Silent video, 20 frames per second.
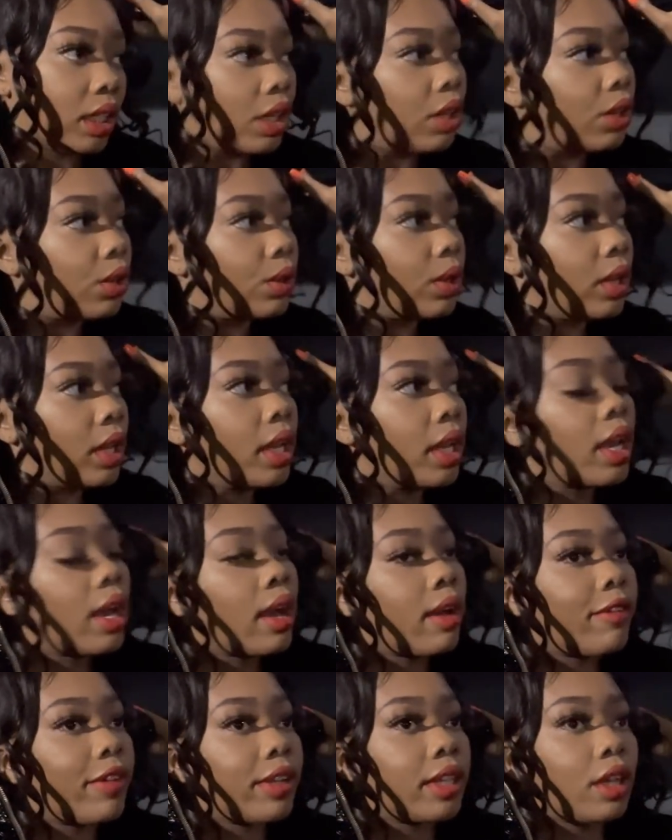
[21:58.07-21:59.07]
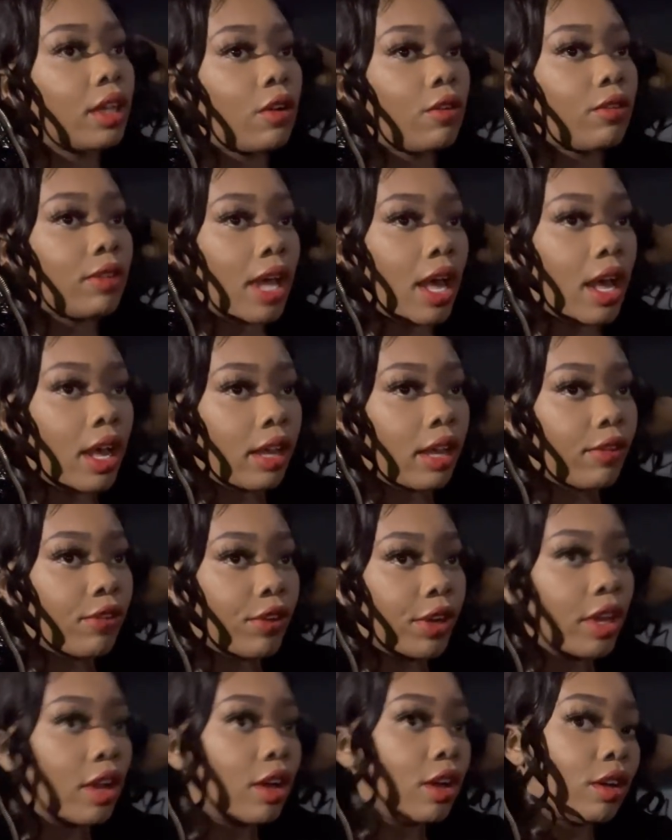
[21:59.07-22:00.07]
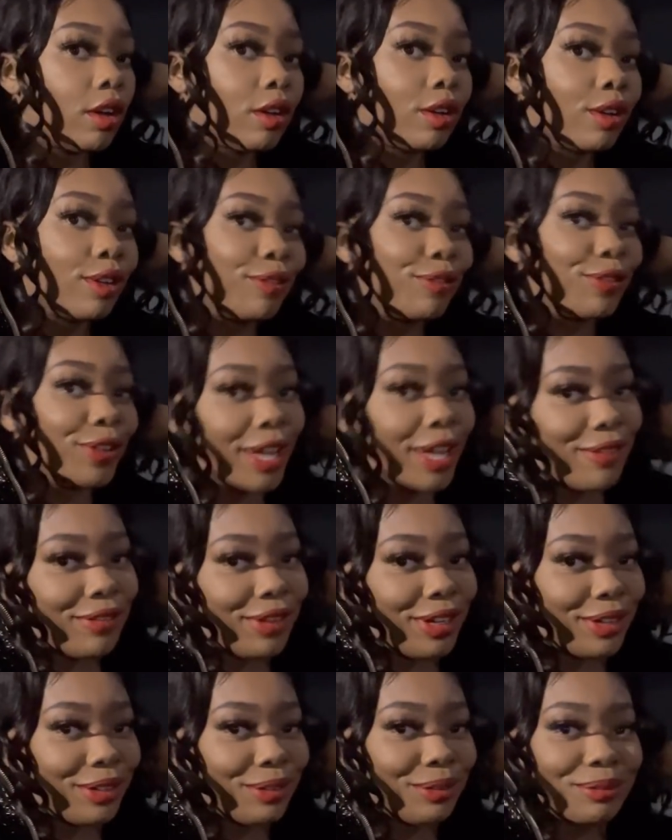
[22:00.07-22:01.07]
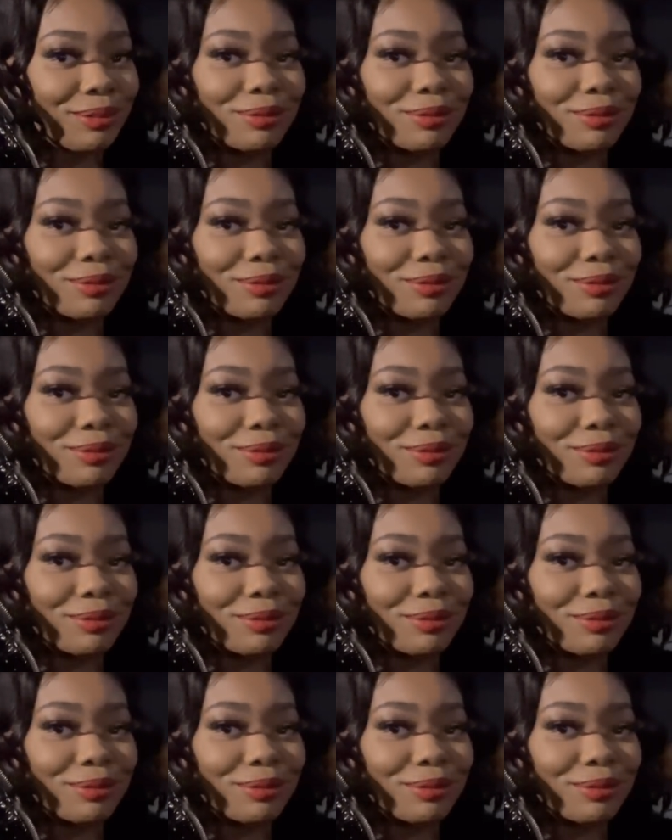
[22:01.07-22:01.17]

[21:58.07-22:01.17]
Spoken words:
I'm about to go vlog for y'all for that video.